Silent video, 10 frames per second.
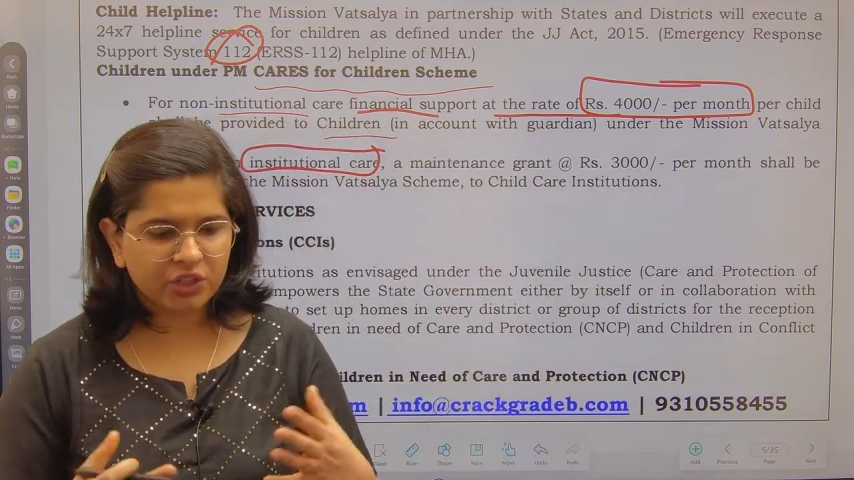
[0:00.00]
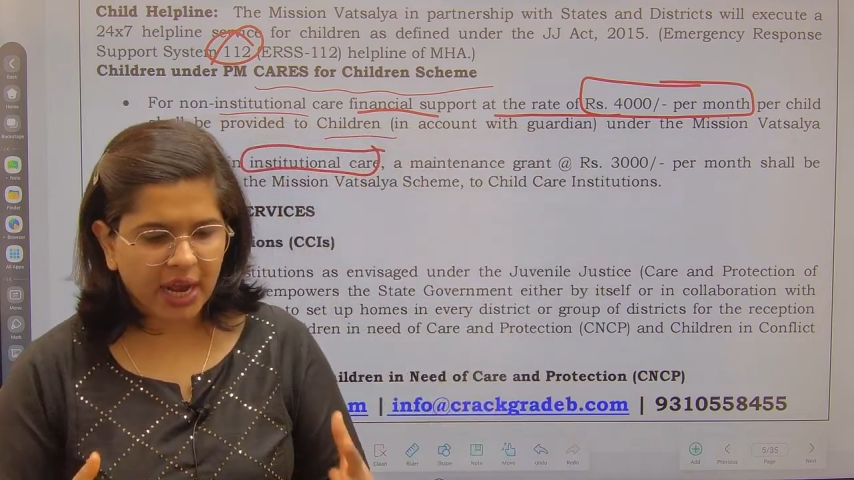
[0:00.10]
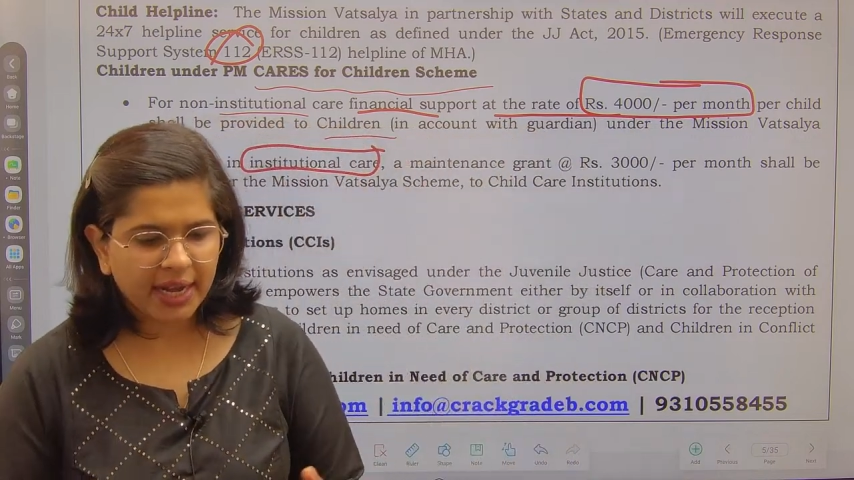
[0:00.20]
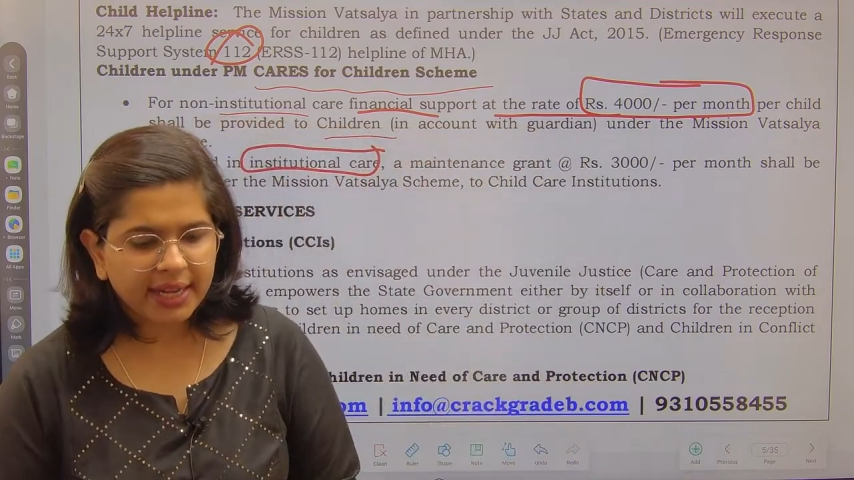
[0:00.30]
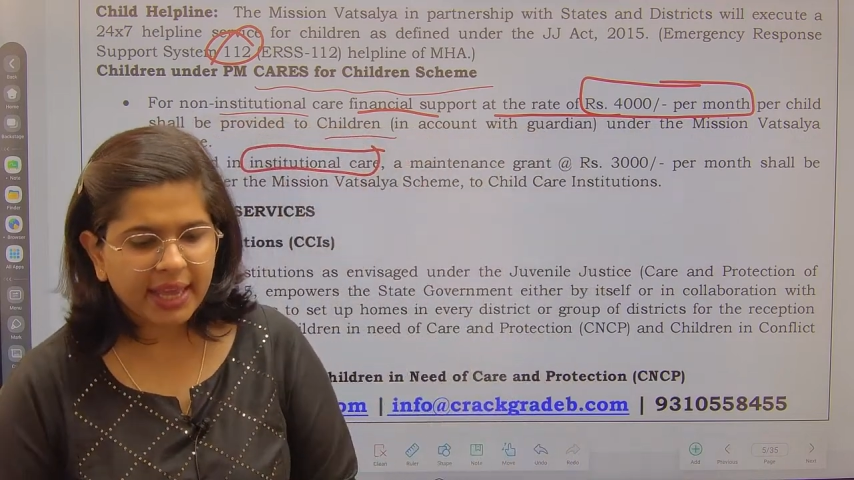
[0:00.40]

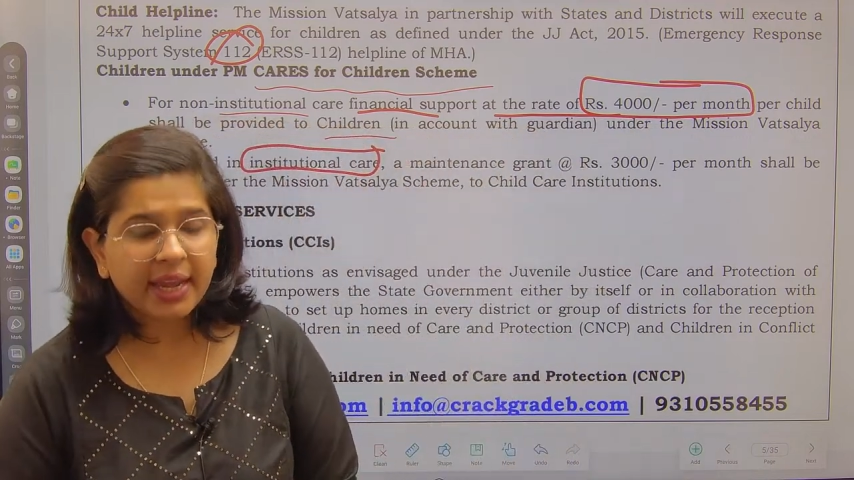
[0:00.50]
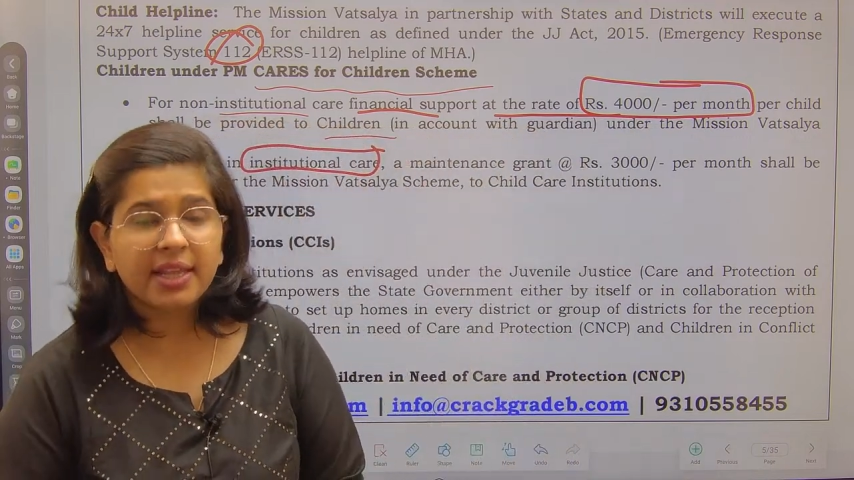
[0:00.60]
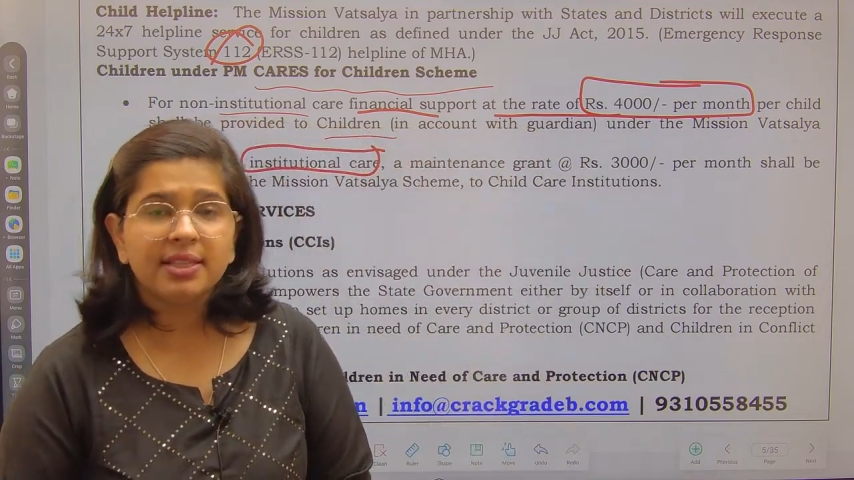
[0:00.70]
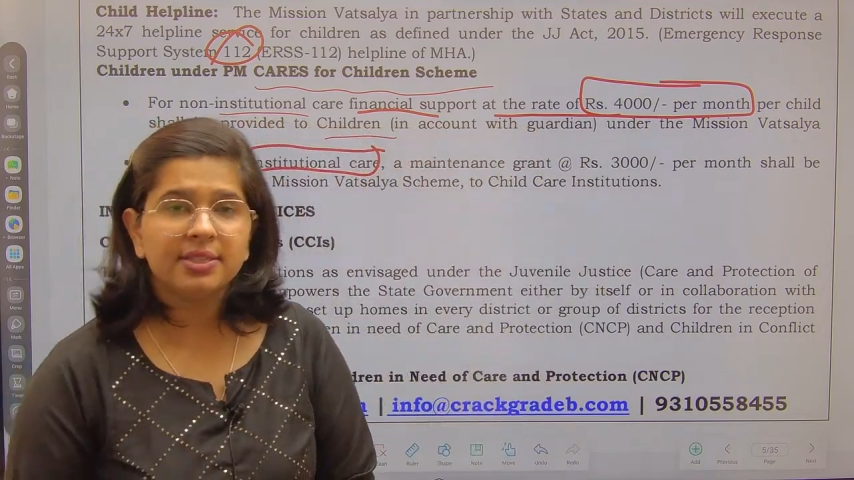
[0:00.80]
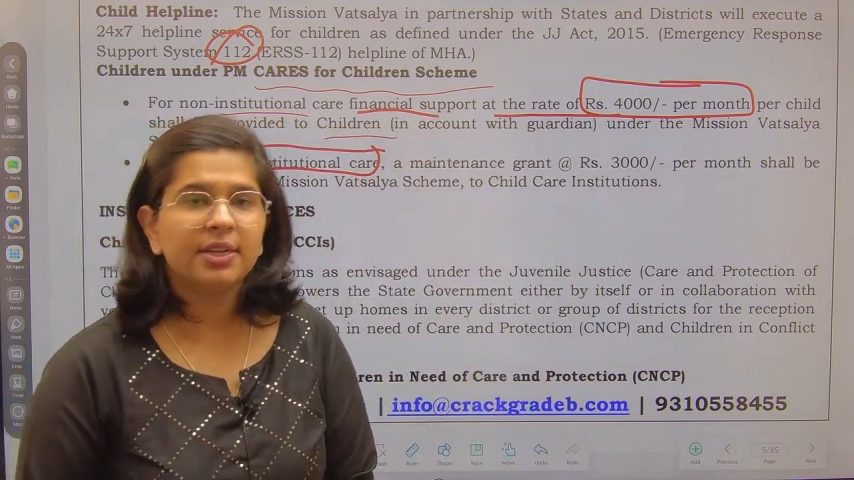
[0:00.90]
child care
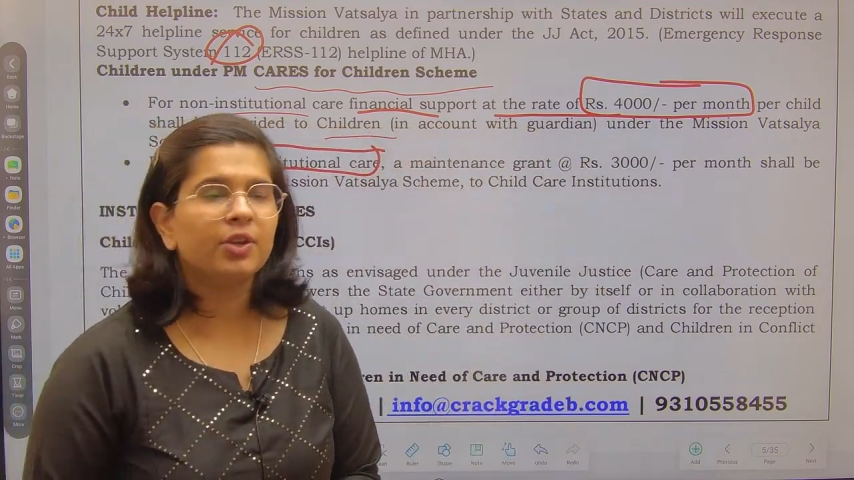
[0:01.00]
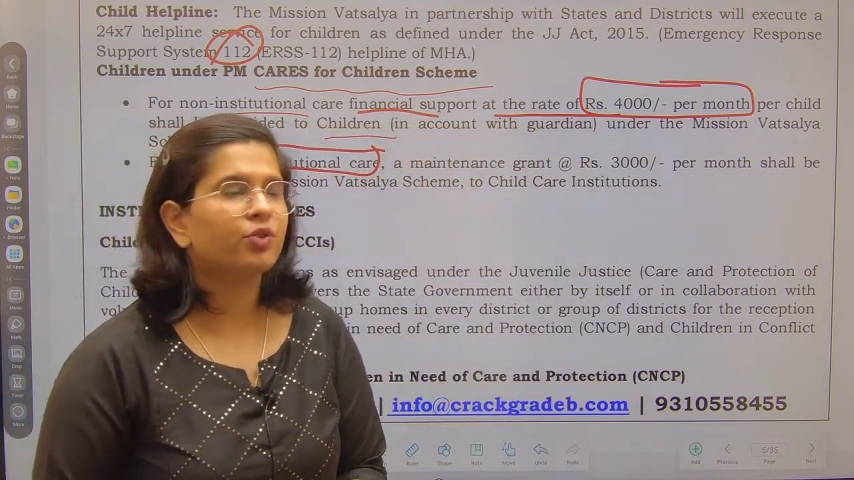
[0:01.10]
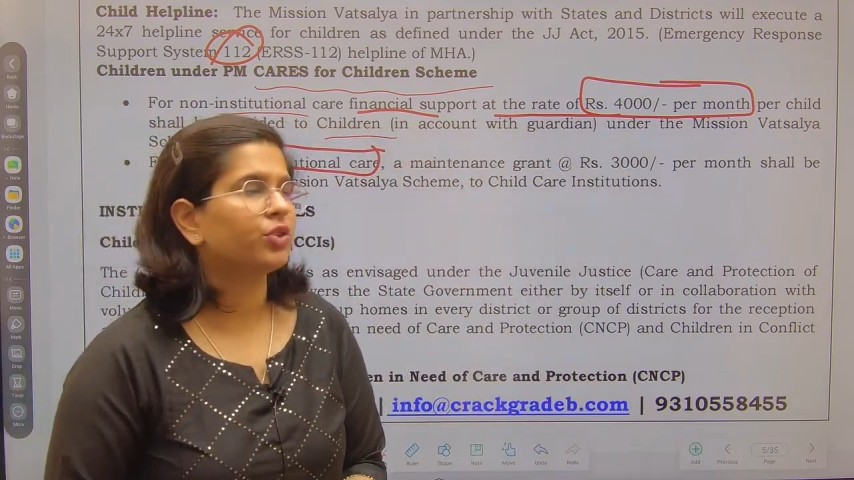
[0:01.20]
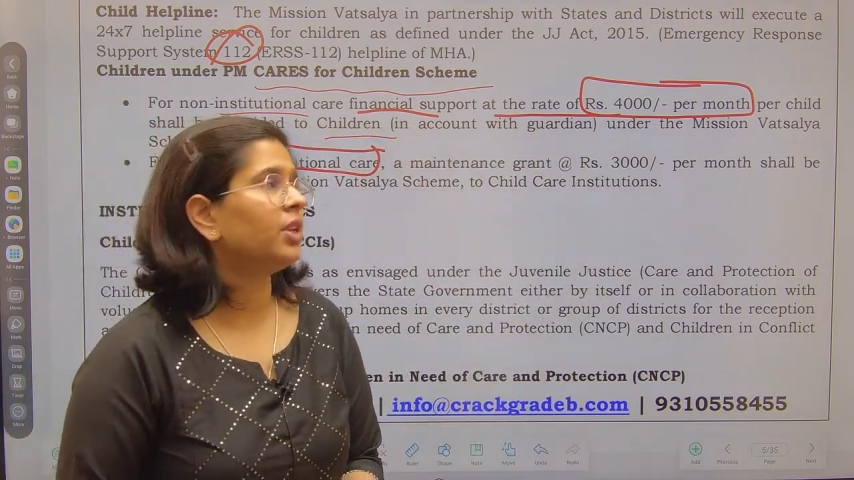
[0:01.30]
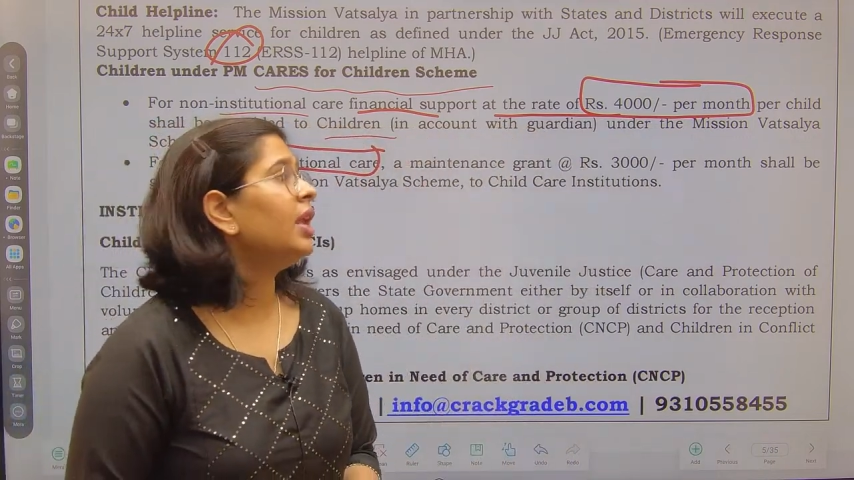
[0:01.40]

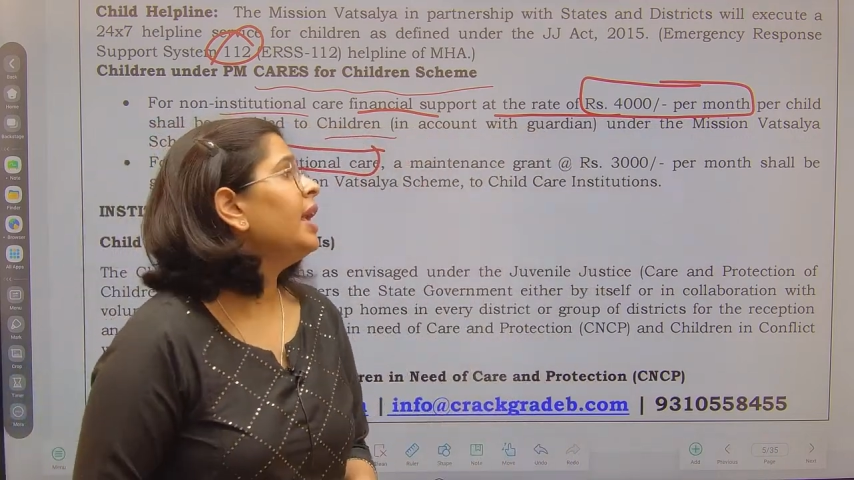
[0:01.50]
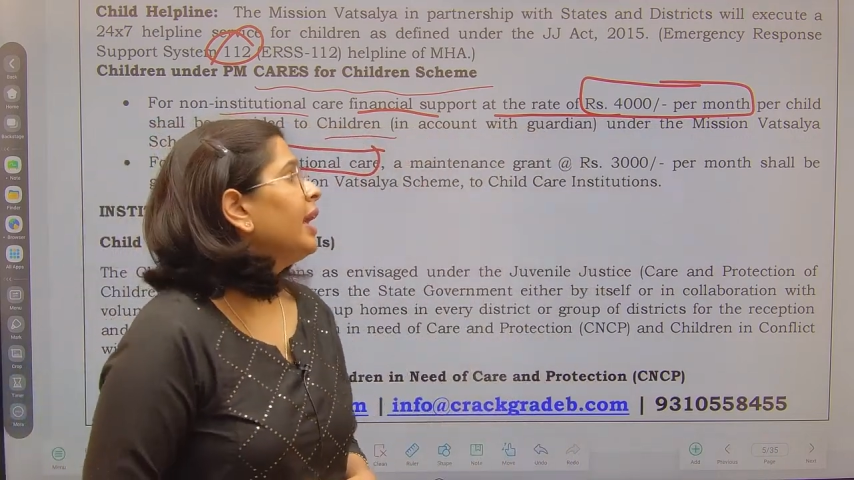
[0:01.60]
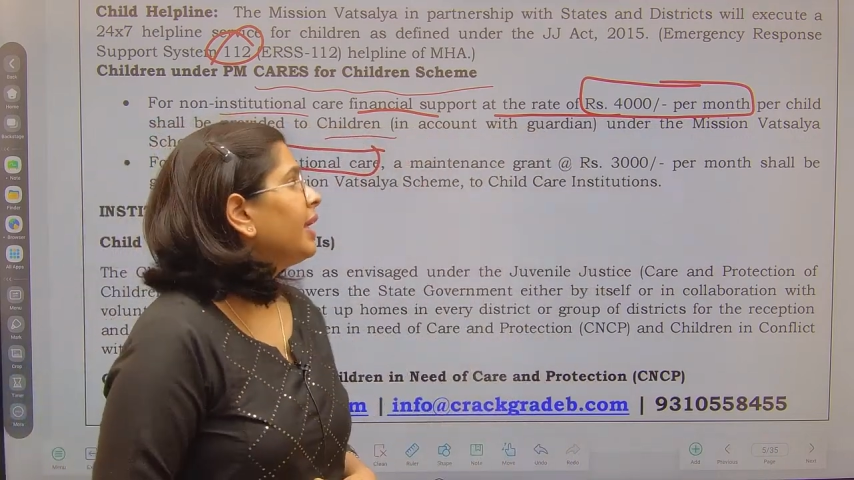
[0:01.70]
institution